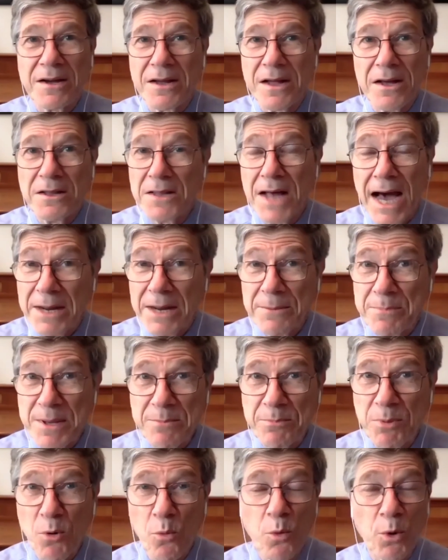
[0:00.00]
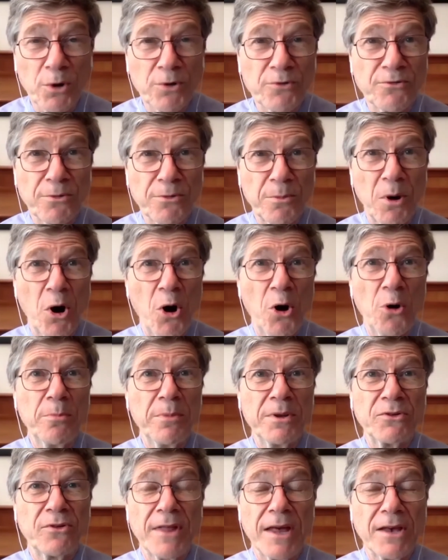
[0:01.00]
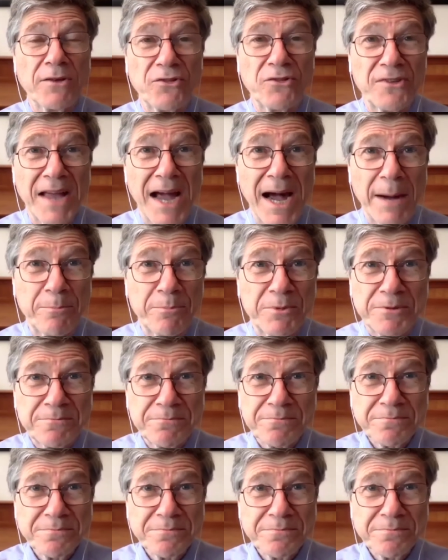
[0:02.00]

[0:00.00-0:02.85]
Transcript: a lot of people worked from home and they stopped